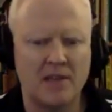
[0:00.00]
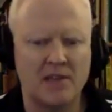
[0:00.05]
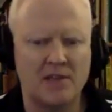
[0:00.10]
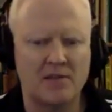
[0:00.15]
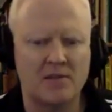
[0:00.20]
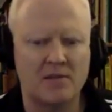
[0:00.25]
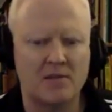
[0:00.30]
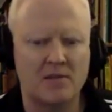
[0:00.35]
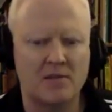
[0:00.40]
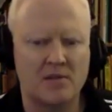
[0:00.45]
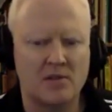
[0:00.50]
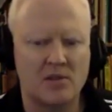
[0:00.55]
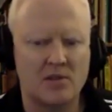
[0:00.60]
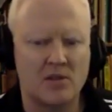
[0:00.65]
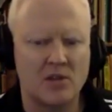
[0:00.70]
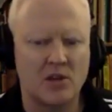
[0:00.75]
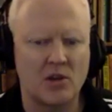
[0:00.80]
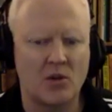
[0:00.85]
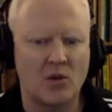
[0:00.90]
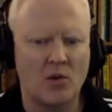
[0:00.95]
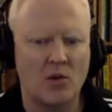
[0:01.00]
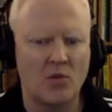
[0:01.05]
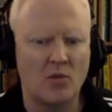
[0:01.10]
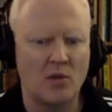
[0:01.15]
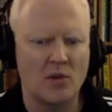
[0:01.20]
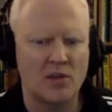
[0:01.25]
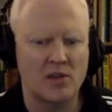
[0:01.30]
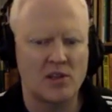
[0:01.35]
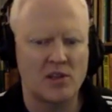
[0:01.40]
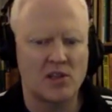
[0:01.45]
and
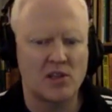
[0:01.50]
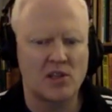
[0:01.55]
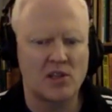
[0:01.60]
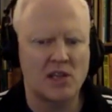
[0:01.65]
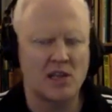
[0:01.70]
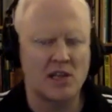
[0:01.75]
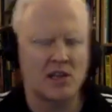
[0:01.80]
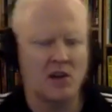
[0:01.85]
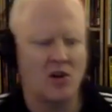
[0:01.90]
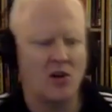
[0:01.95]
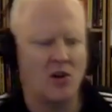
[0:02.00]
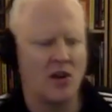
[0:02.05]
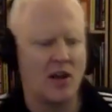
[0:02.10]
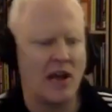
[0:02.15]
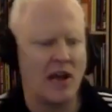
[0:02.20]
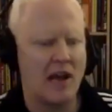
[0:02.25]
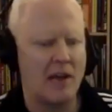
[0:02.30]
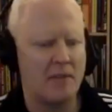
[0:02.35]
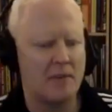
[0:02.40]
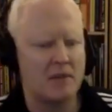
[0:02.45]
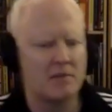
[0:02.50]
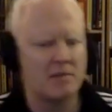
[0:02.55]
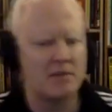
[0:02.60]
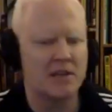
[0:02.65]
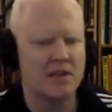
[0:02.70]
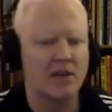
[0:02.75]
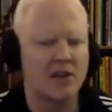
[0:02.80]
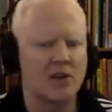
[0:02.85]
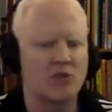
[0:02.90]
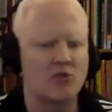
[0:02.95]
seeing it all happen,
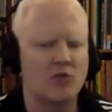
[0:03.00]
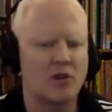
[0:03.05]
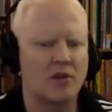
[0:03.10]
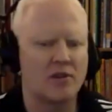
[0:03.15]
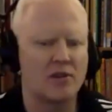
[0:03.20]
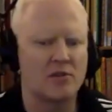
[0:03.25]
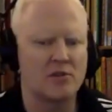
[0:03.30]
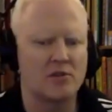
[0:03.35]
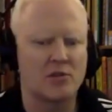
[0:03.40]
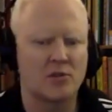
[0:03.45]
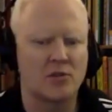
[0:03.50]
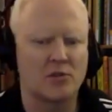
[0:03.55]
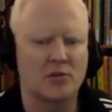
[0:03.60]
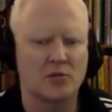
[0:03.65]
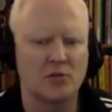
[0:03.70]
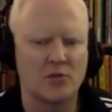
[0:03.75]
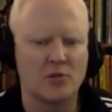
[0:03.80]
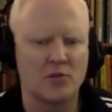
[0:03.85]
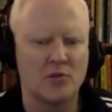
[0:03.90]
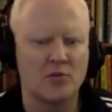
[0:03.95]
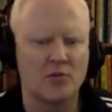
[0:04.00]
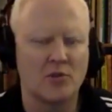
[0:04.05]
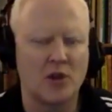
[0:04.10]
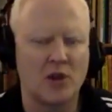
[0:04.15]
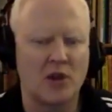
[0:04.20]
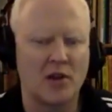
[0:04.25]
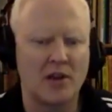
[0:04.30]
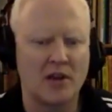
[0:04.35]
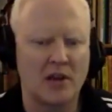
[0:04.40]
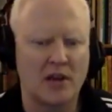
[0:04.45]
being a drug user through
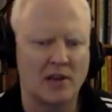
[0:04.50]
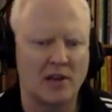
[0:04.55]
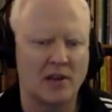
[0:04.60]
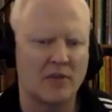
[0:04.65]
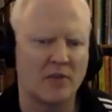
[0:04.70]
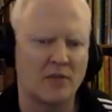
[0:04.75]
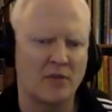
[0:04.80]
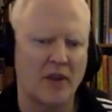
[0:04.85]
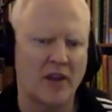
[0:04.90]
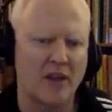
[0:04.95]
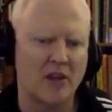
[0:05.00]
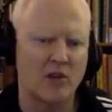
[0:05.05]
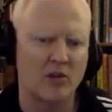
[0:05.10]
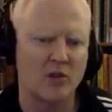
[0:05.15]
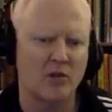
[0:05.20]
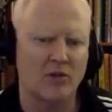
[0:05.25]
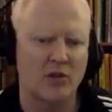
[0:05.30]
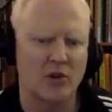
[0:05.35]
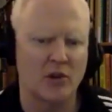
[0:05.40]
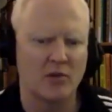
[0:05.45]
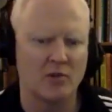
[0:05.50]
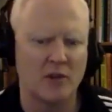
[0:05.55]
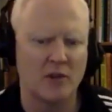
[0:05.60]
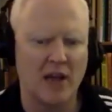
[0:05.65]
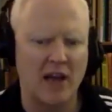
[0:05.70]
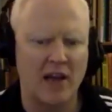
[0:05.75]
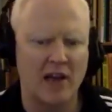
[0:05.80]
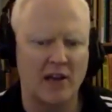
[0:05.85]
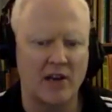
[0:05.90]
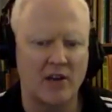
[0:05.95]
I live in Vancouver, and we
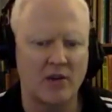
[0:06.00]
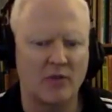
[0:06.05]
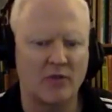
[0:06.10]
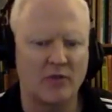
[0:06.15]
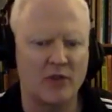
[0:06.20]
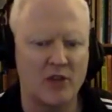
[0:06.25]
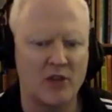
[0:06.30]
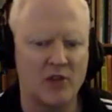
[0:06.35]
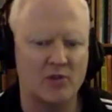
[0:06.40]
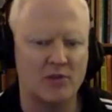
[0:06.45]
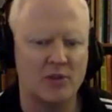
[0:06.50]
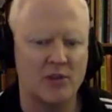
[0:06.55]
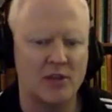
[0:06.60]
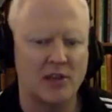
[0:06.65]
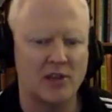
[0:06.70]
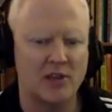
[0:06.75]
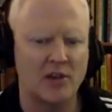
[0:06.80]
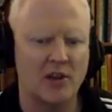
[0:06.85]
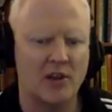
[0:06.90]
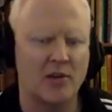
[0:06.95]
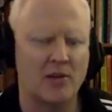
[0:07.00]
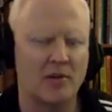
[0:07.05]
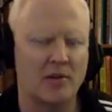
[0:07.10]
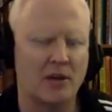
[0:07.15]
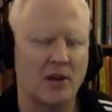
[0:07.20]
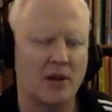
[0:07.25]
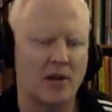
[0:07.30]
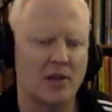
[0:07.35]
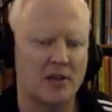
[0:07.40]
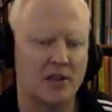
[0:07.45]
had an officially
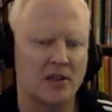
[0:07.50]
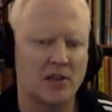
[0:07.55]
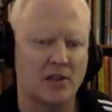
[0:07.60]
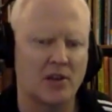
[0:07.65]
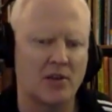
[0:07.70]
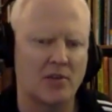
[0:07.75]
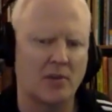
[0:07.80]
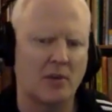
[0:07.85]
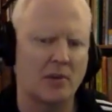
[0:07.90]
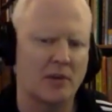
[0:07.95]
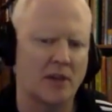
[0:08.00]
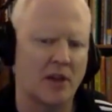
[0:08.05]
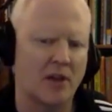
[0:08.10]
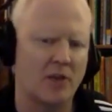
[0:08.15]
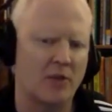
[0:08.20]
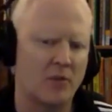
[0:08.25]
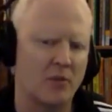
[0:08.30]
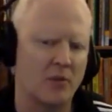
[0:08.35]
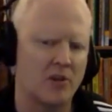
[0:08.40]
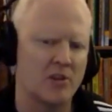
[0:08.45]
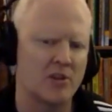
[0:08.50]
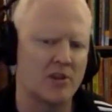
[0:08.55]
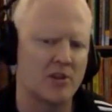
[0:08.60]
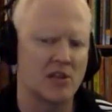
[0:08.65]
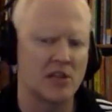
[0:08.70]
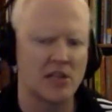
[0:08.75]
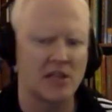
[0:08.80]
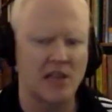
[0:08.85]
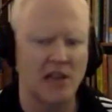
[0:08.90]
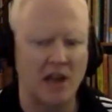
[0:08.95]
declared public health
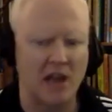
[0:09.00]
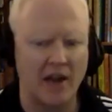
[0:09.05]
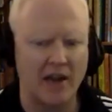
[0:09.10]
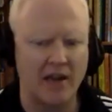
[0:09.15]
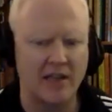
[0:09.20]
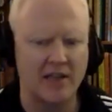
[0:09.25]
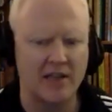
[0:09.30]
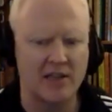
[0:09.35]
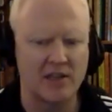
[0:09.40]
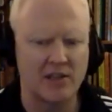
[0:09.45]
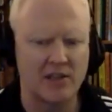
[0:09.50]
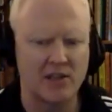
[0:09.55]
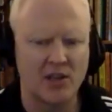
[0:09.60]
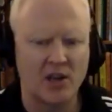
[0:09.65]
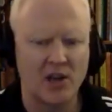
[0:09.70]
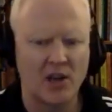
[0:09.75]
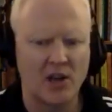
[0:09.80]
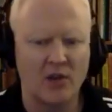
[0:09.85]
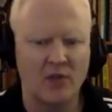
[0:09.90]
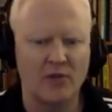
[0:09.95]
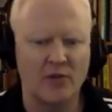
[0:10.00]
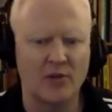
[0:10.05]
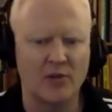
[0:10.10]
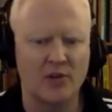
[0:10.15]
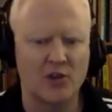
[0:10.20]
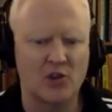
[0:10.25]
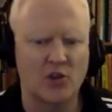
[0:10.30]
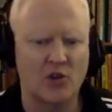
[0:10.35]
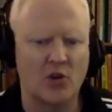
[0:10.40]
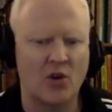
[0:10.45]
emergency in the 90s for
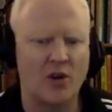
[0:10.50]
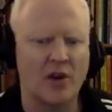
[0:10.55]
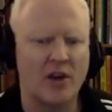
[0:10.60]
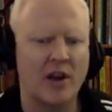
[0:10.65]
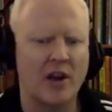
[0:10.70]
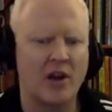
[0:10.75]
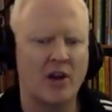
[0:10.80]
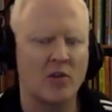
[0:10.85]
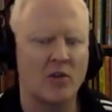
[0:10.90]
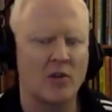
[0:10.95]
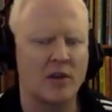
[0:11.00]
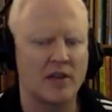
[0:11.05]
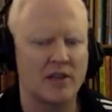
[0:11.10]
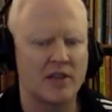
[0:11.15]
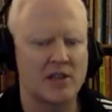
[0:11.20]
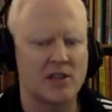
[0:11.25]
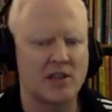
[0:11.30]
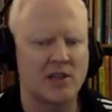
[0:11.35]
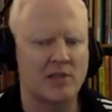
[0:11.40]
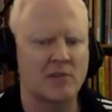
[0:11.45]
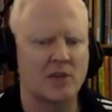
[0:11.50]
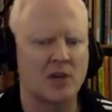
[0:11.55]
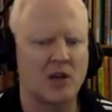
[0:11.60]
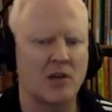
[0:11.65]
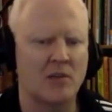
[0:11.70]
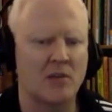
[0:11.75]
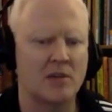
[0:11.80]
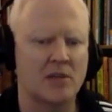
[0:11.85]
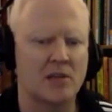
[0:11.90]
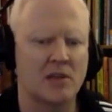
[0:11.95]
strong heroin at the same
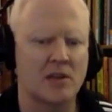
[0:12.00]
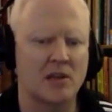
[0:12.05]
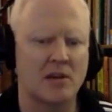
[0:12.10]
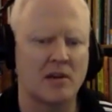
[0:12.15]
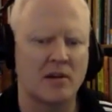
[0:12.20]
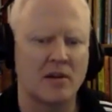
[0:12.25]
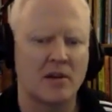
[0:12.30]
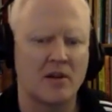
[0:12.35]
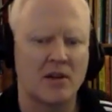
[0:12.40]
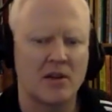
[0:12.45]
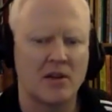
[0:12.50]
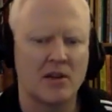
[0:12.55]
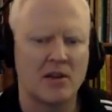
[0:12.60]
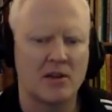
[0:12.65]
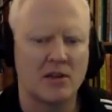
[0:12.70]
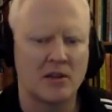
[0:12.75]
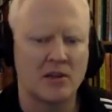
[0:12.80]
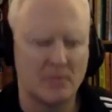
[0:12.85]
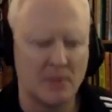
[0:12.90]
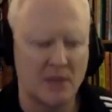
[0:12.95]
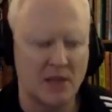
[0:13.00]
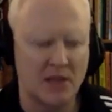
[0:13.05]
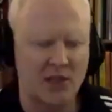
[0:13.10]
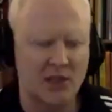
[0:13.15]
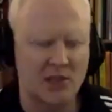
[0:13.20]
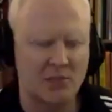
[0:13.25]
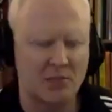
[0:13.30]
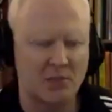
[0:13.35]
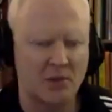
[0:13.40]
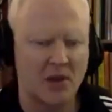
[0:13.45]
time as the
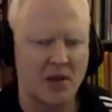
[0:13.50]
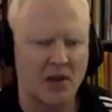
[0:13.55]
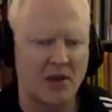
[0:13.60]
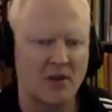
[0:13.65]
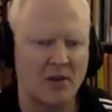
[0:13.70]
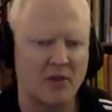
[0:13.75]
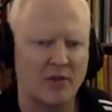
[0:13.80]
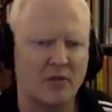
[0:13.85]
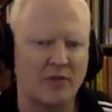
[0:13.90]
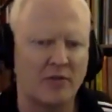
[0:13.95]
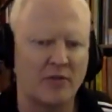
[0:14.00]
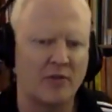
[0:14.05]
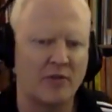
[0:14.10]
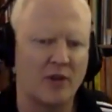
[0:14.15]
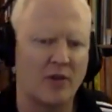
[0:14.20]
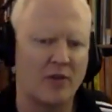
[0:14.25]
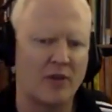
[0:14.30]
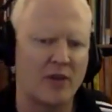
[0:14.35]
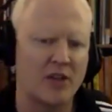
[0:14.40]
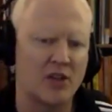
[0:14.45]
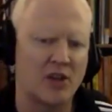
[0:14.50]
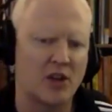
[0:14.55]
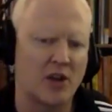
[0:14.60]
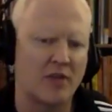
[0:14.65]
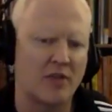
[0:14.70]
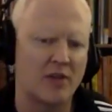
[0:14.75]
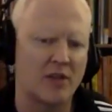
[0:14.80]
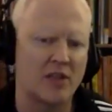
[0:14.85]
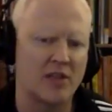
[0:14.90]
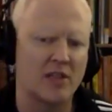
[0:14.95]
biggest spread of
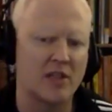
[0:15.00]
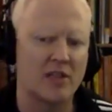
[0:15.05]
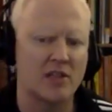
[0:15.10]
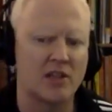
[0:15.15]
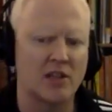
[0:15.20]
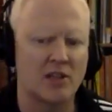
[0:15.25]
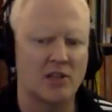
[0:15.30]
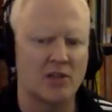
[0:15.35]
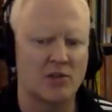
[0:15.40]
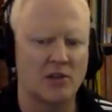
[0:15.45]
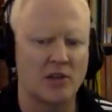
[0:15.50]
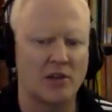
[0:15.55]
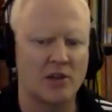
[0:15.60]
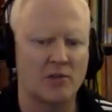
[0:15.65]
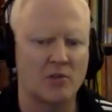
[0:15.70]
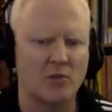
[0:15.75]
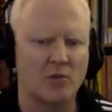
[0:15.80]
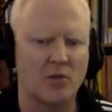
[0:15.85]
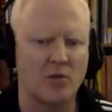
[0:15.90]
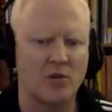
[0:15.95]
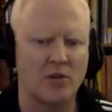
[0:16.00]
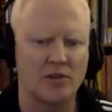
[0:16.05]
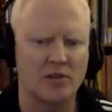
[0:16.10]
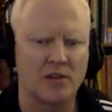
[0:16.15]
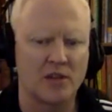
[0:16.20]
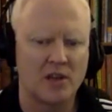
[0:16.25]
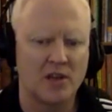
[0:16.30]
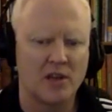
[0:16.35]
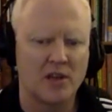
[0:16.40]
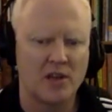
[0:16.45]
HIV in the industrialized world.
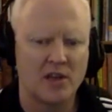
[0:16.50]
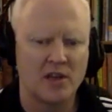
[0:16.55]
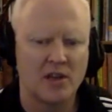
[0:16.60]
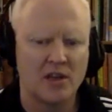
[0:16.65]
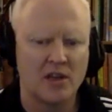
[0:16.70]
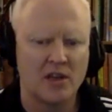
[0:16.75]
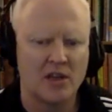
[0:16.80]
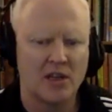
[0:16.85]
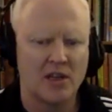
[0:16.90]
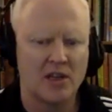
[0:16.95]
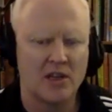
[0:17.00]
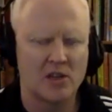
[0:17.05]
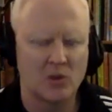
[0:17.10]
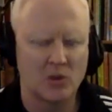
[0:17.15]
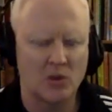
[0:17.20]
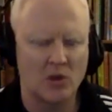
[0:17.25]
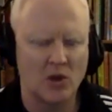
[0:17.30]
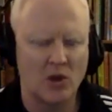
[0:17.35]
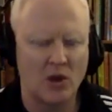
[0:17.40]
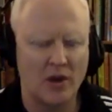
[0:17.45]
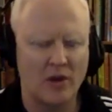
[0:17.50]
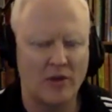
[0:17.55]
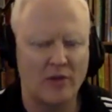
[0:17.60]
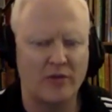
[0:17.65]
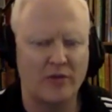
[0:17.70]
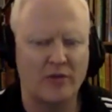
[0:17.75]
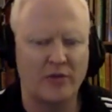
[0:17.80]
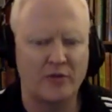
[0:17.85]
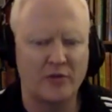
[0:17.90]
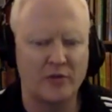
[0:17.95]
And so a lot
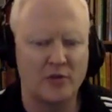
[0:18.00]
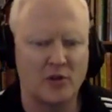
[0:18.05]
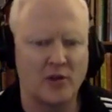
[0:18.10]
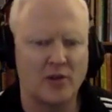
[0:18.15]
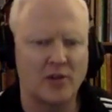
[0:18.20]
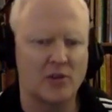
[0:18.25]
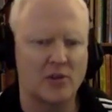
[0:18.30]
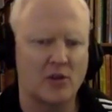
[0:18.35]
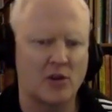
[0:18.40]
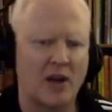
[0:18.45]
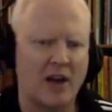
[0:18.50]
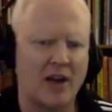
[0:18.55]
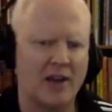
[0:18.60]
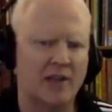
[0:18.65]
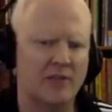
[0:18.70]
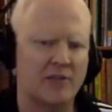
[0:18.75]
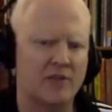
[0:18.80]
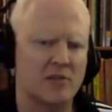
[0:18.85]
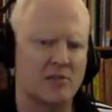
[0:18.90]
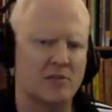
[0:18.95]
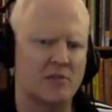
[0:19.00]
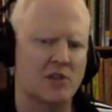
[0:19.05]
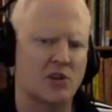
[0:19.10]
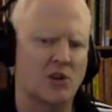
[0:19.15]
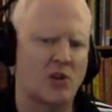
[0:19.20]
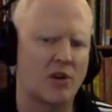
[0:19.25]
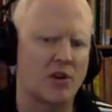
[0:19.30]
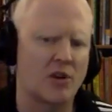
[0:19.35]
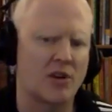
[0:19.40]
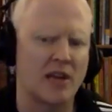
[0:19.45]
of drug user activism
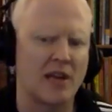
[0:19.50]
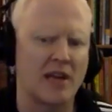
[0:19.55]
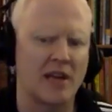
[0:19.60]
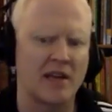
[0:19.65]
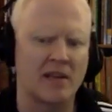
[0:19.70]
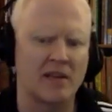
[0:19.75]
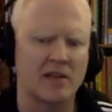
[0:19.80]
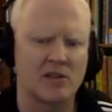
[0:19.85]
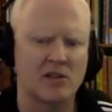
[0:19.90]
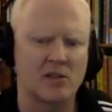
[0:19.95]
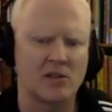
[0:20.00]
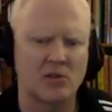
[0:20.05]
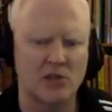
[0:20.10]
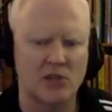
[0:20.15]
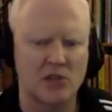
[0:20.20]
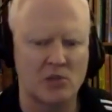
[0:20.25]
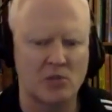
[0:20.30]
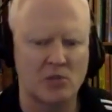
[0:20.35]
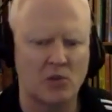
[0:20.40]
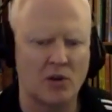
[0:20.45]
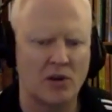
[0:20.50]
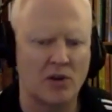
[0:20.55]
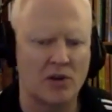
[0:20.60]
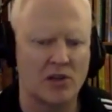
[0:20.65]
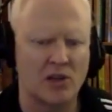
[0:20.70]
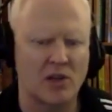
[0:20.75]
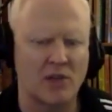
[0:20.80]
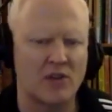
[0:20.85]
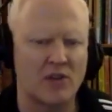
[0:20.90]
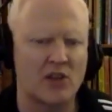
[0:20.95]
started then. So this is where
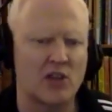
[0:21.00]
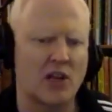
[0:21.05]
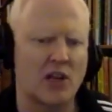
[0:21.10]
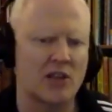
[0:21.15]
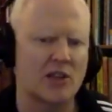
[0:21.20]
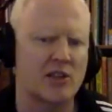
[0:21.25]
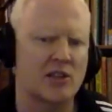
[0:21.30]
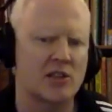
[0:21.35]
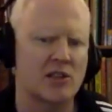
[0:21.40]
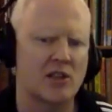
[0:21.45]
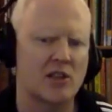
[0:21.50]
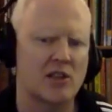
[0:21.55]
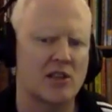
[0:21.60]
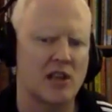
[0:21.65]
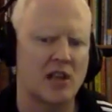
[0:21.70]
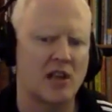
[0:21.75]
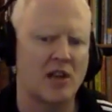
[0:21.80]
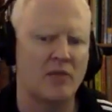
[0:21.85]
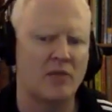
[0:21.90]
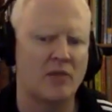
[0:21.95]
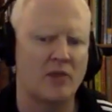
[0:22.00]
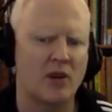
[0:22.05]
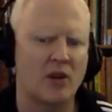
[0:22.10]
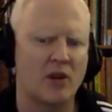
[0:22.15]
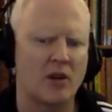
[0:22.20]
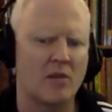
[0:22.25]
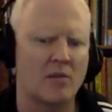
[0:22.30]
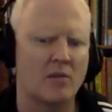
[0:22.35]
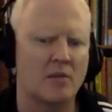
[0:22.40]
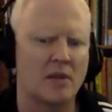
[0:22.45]
safe injection sites came
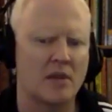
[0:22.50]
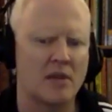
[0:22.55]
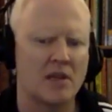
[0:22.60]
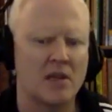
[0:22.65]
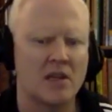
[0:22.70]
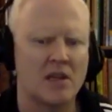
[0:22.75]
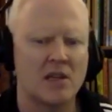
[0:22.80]
from, and